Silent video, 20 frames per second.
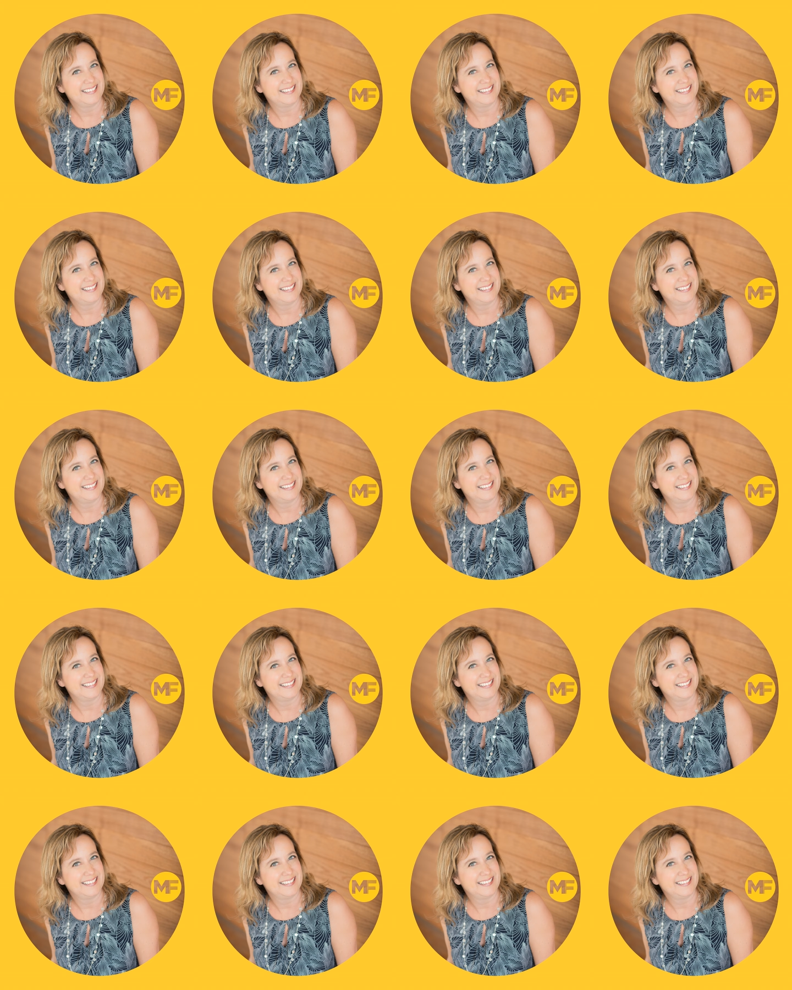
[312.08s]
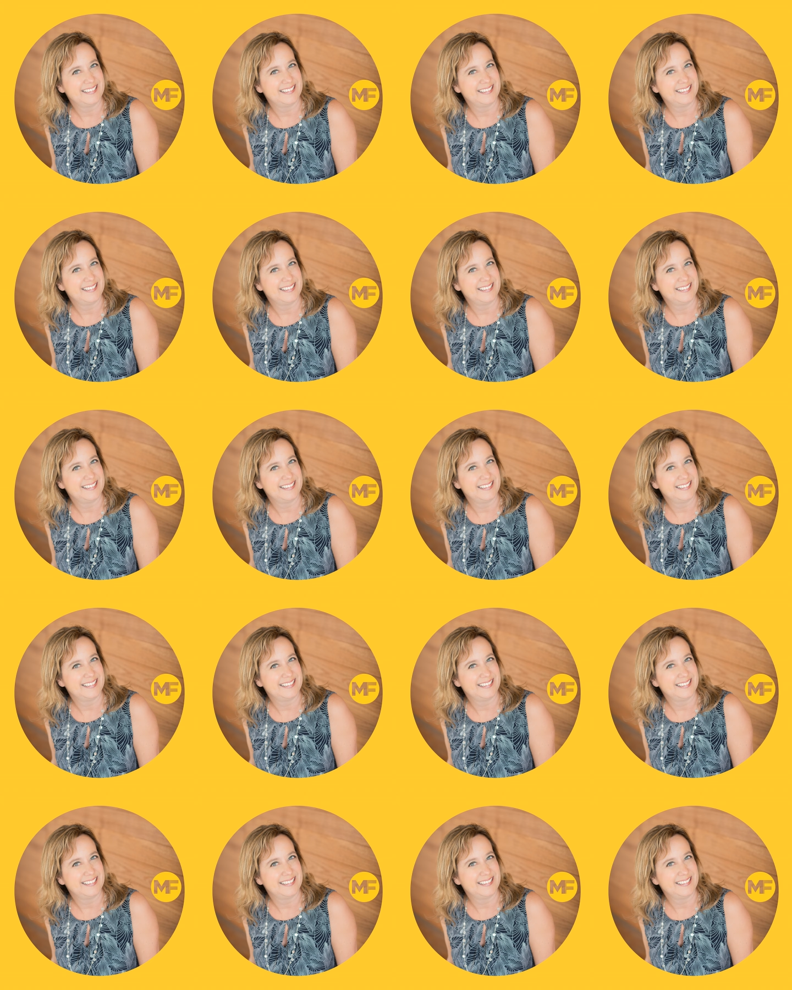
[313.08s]

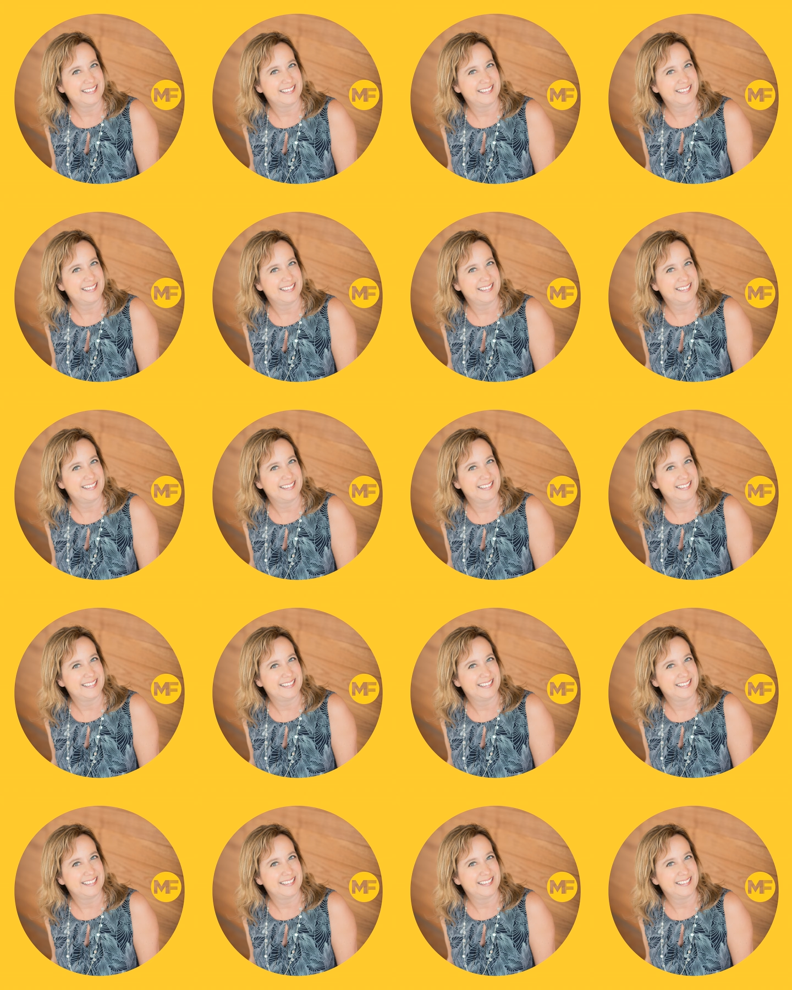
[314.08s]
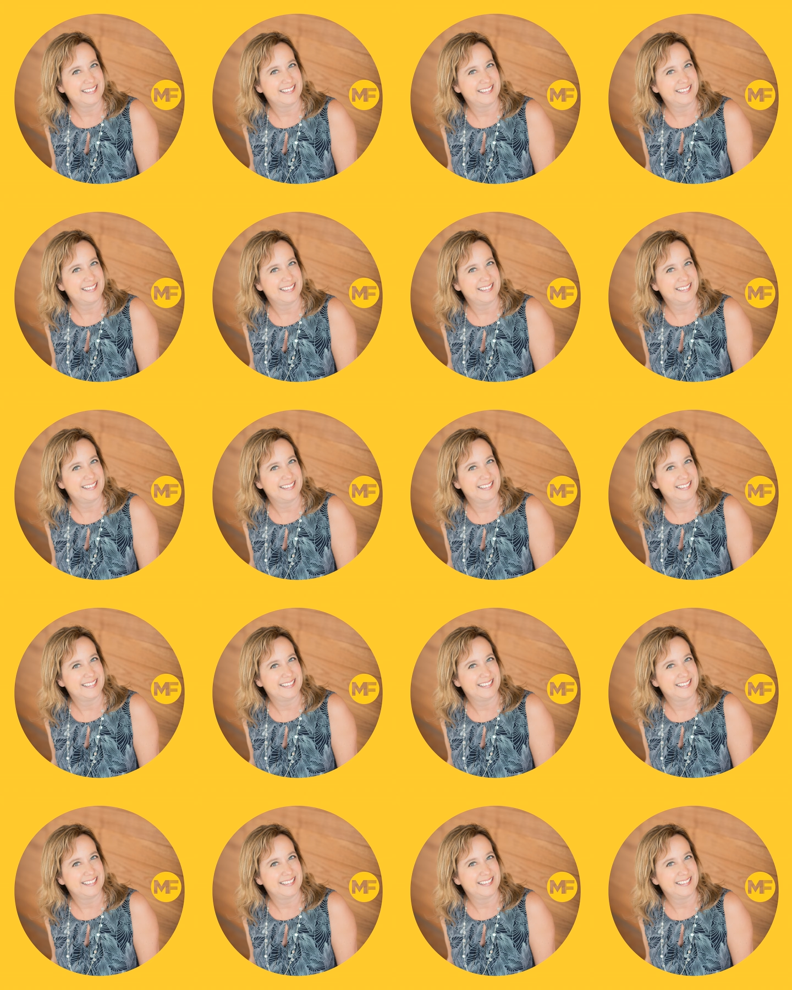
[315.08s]

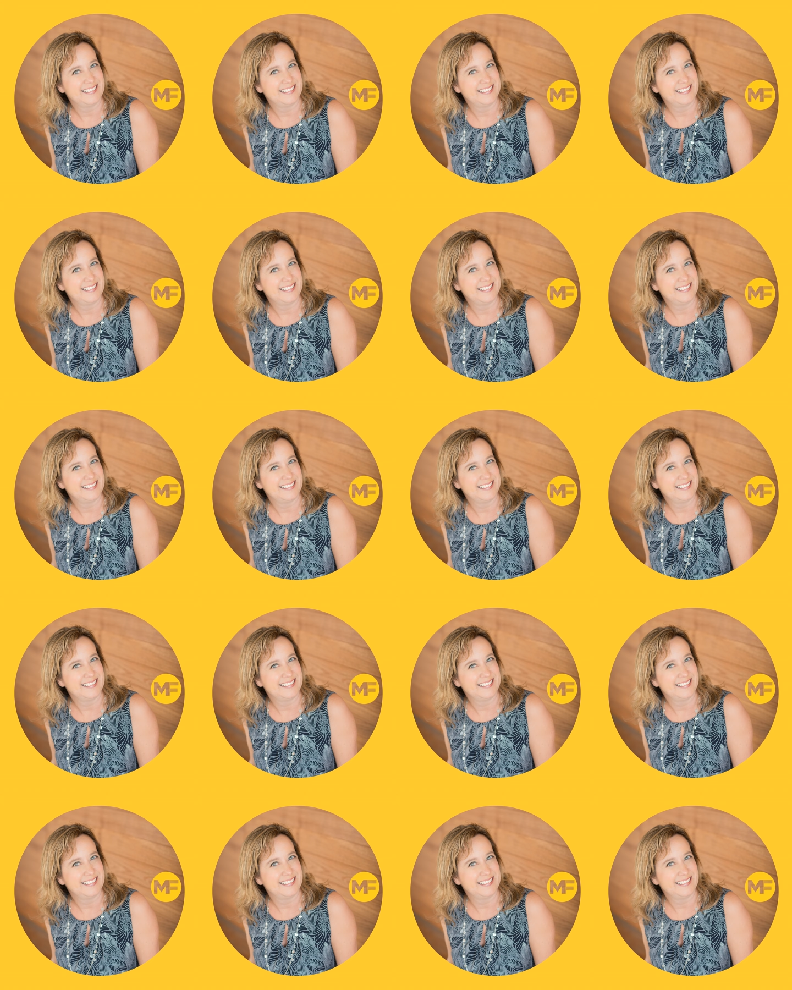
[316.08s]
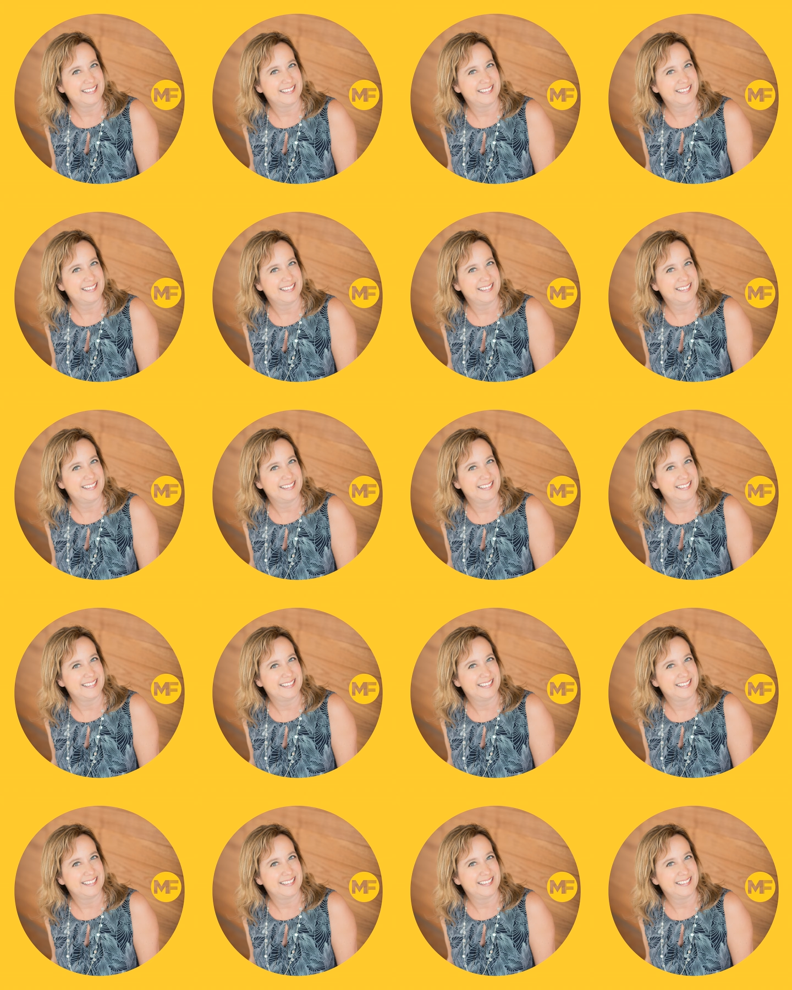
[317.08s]

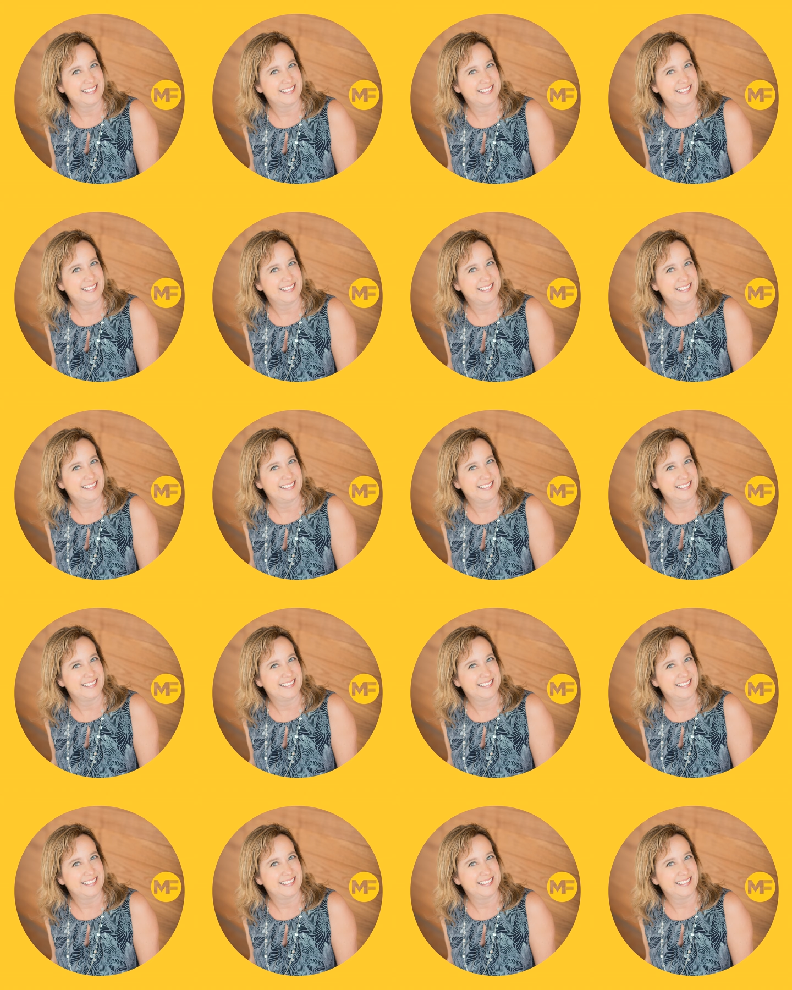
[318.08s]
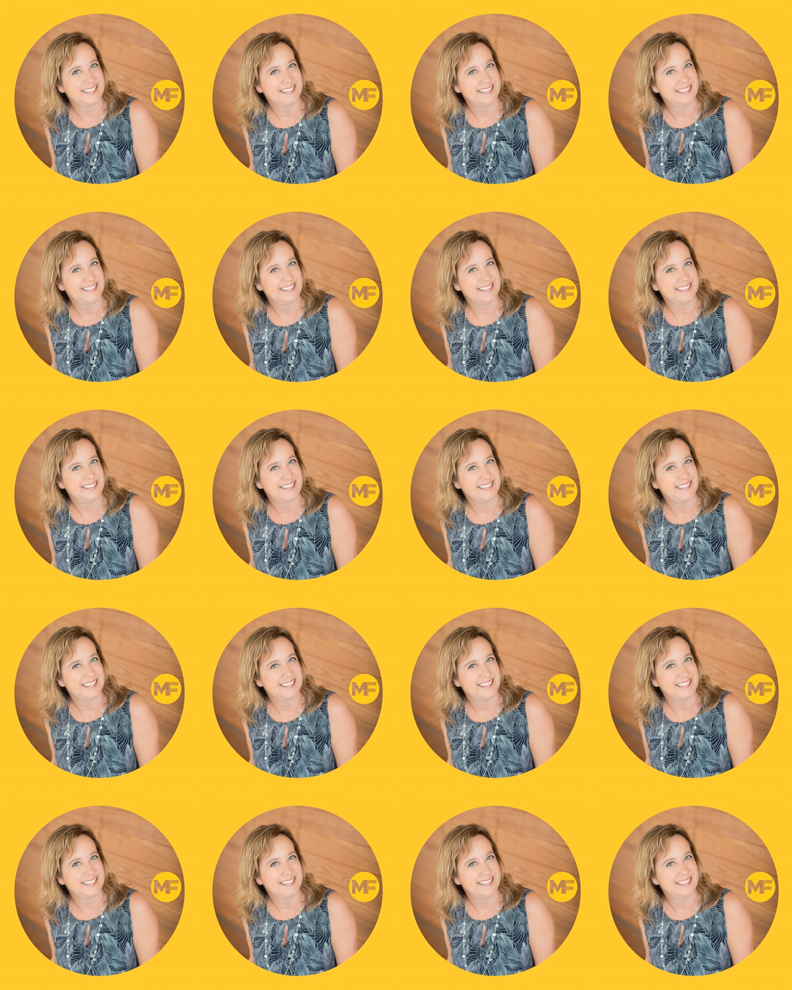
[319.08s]
[no speech]